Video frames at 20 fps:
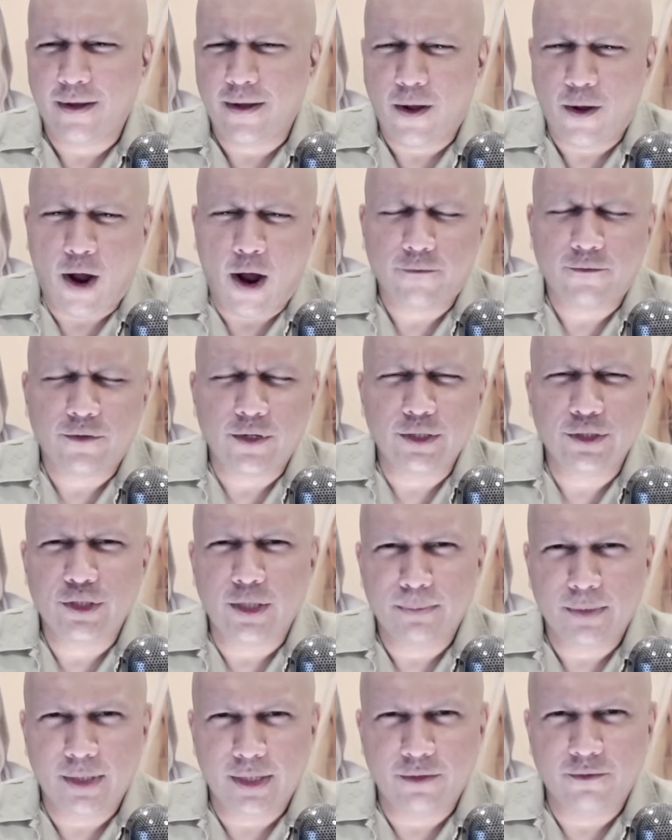offering
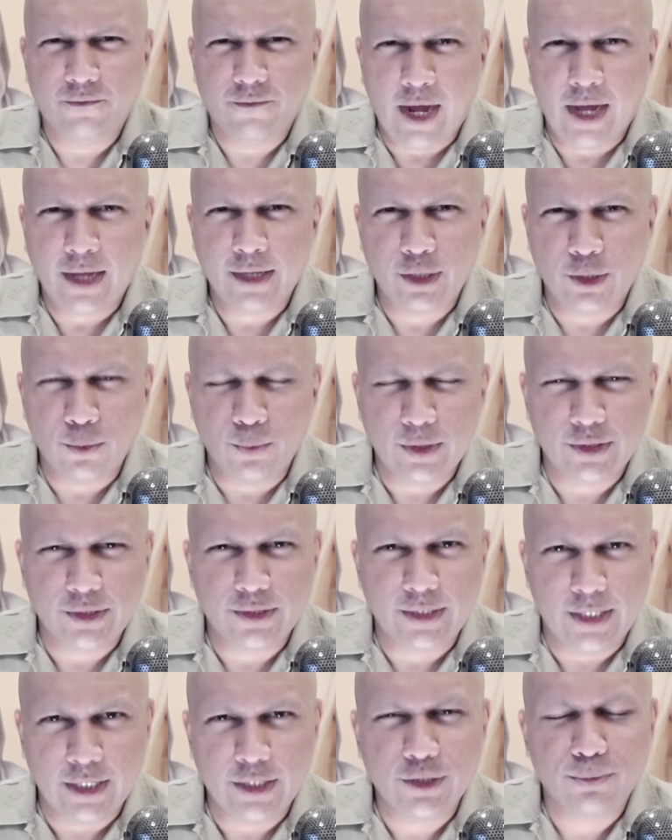something of value, which
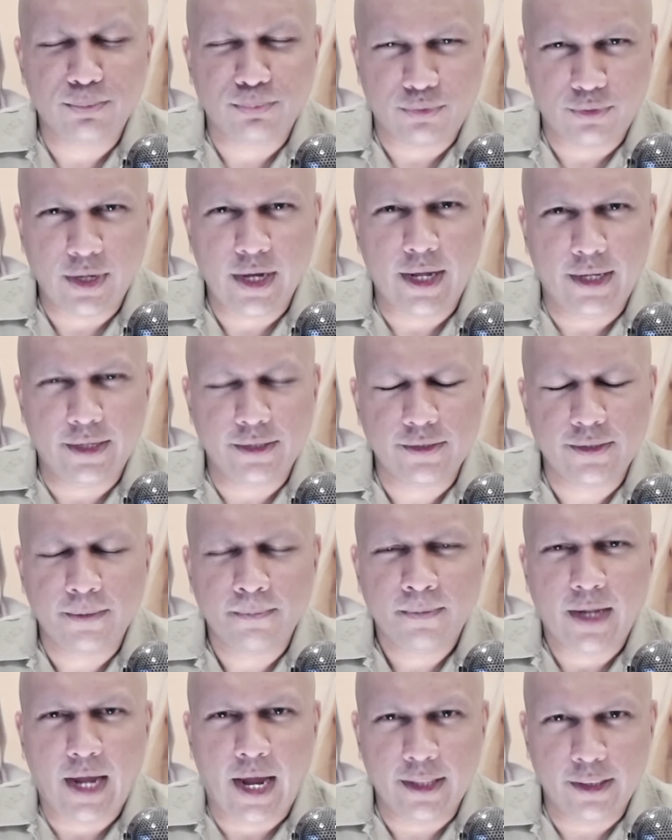is his praise
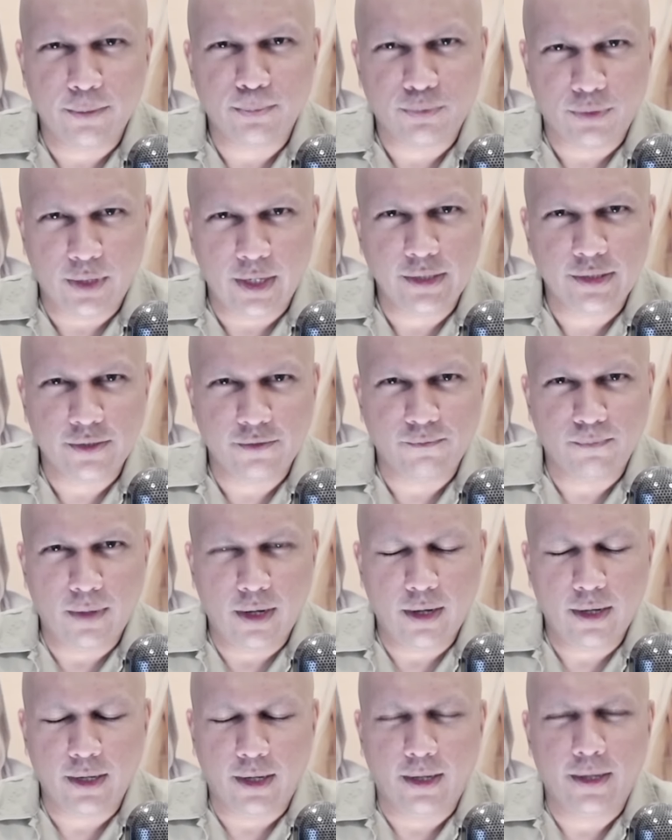and the praise of
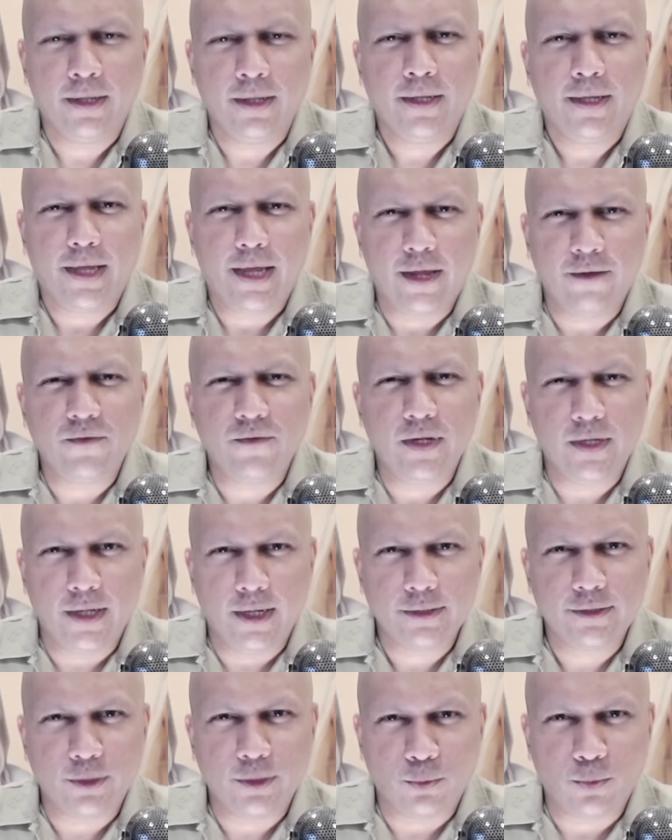MAGA if he
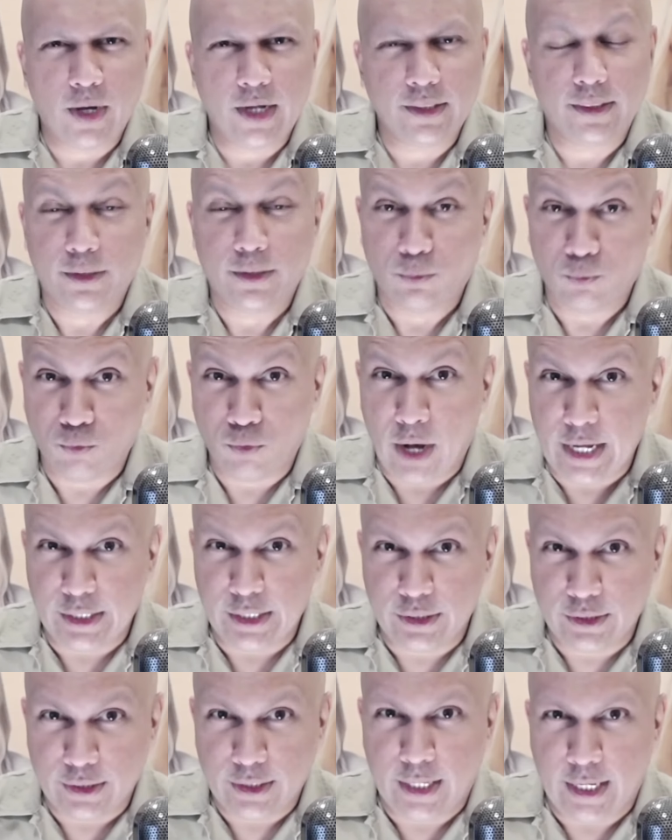does the right the
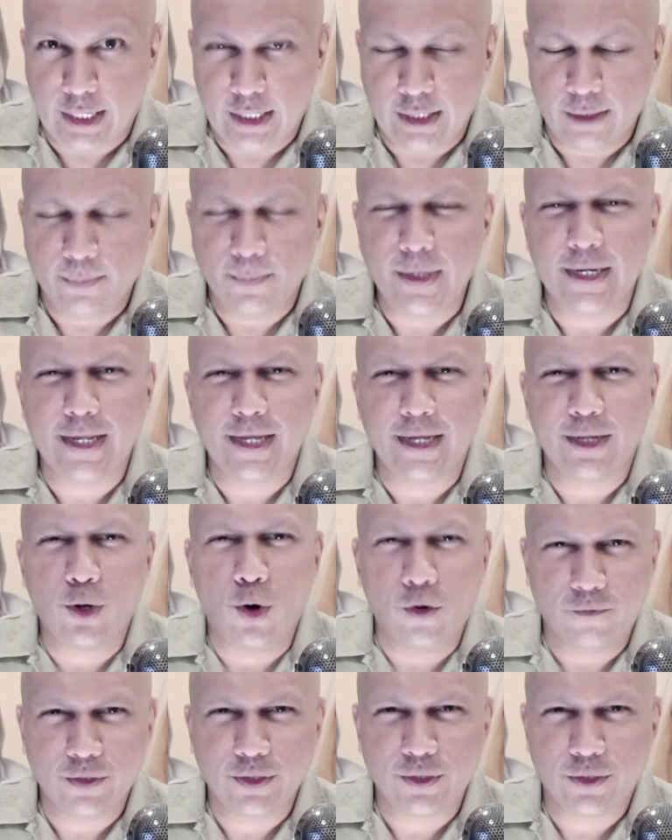right thing, meaning
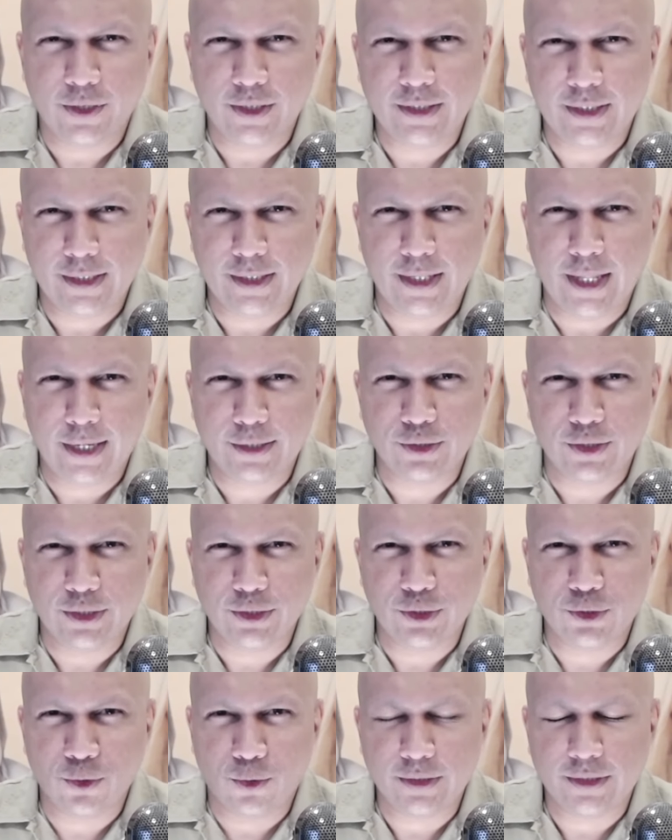overturning the election
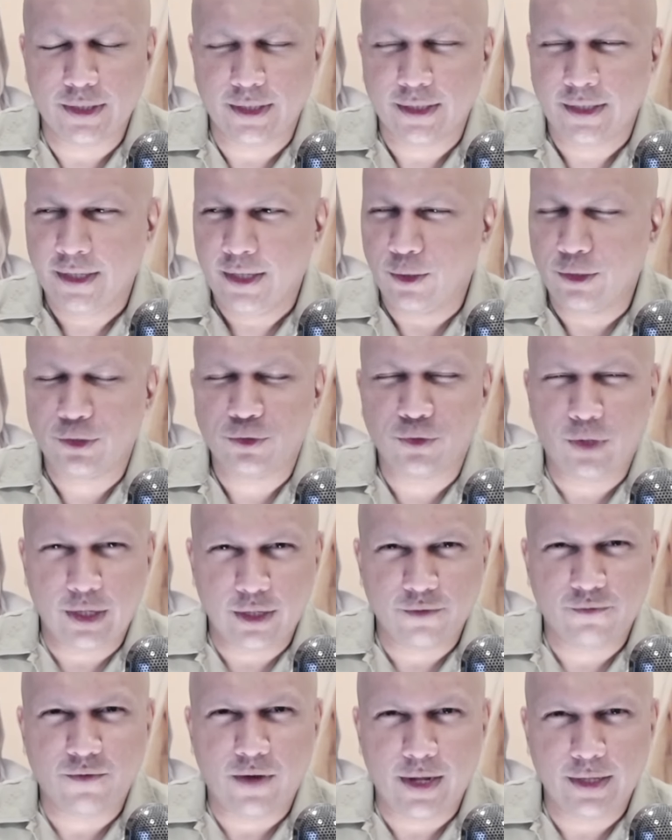in Georgia or trying
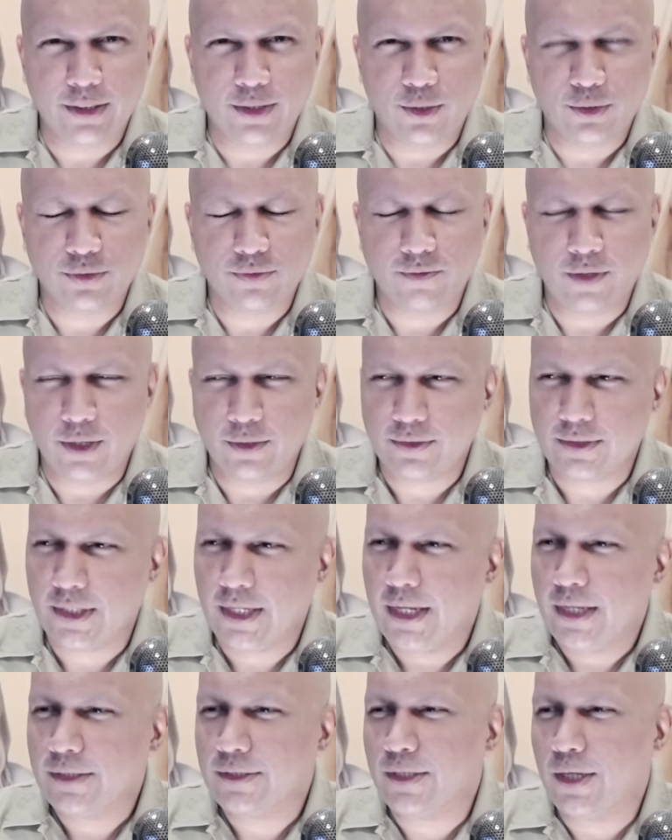to find those votes.
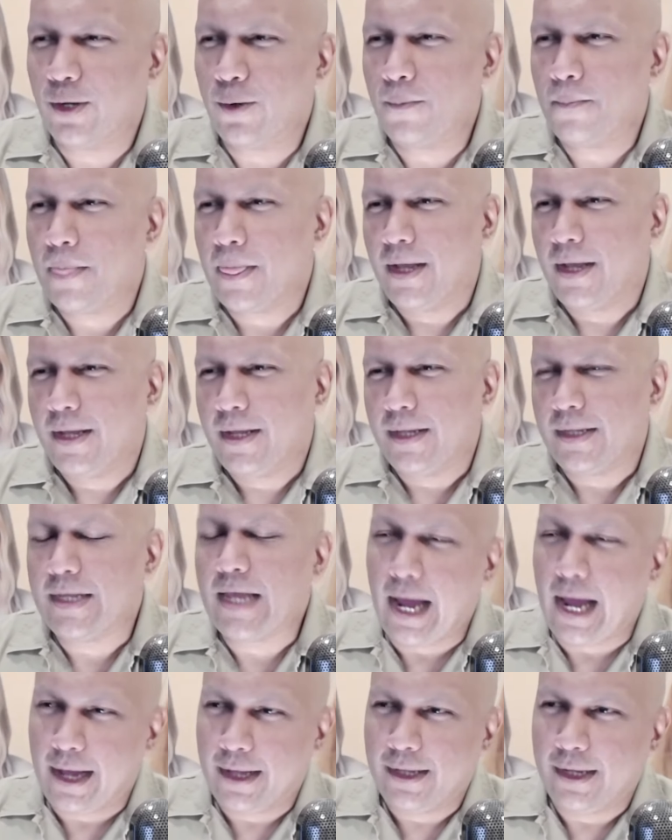So
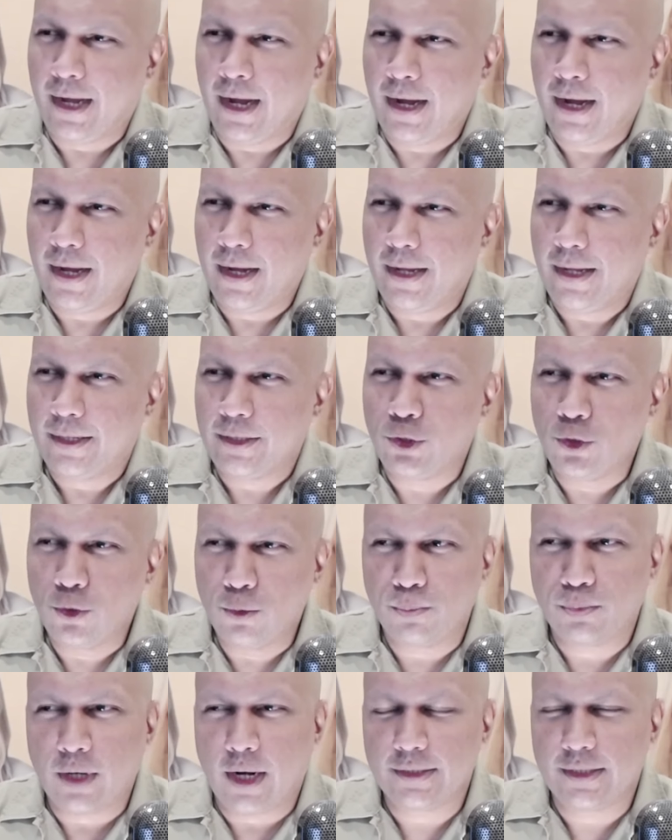yeah, uh, due
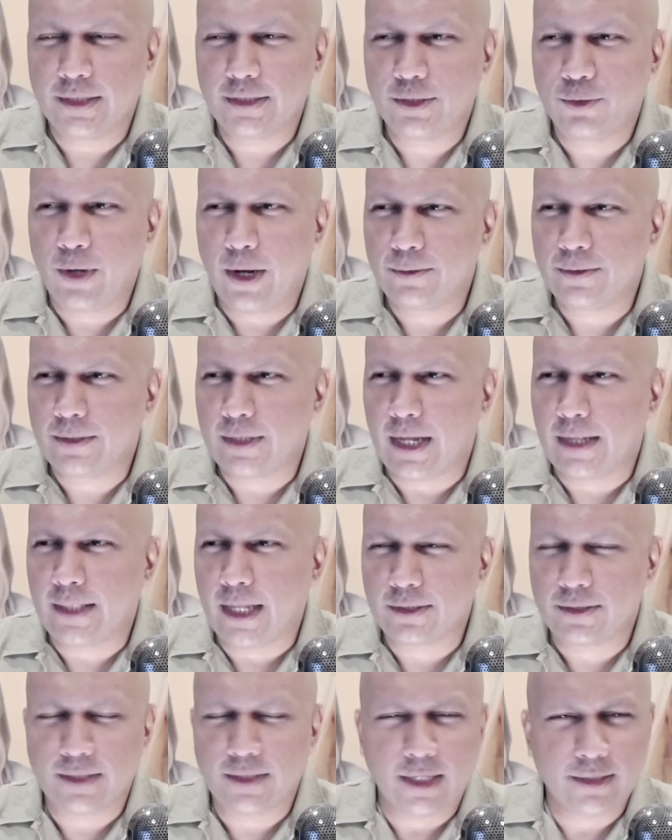process grounds,
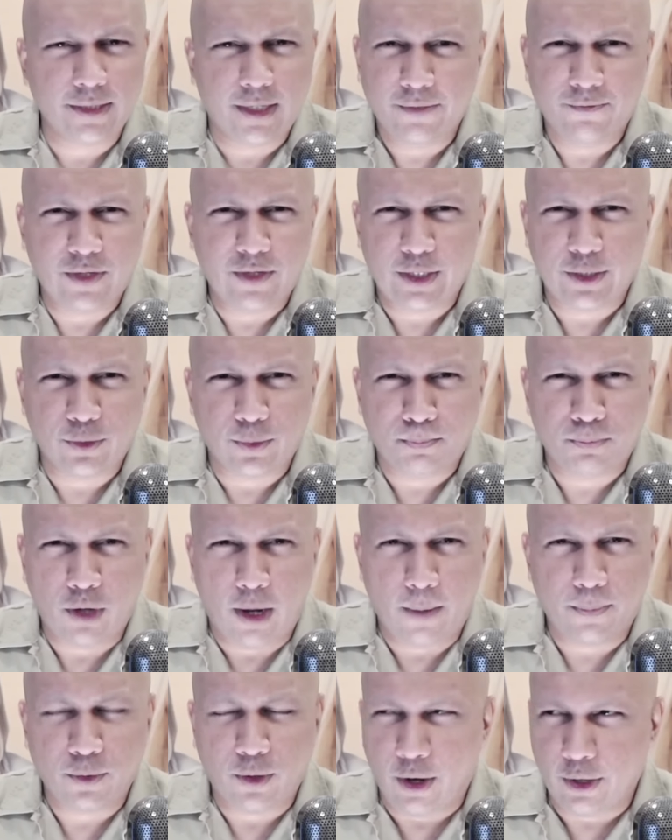that's not, not even a
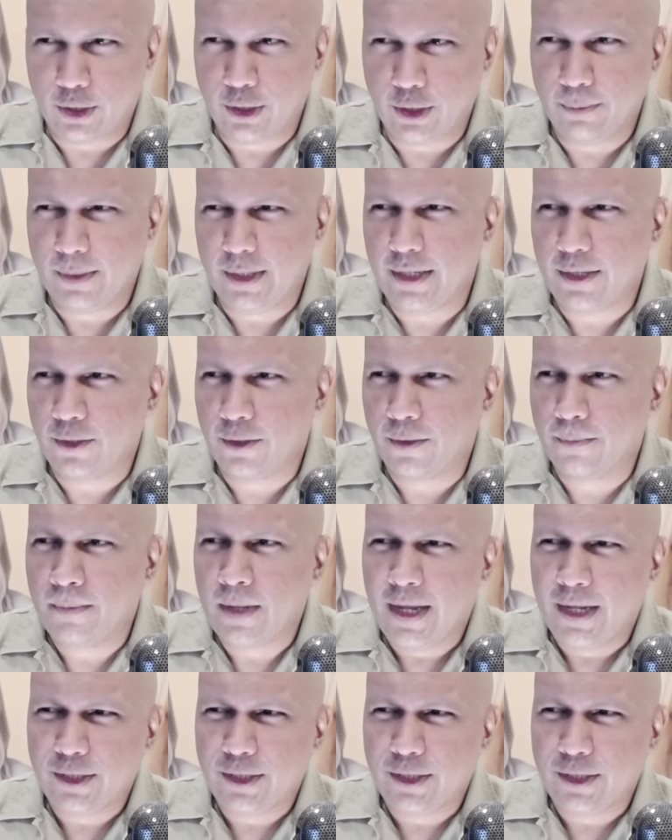proper argument here.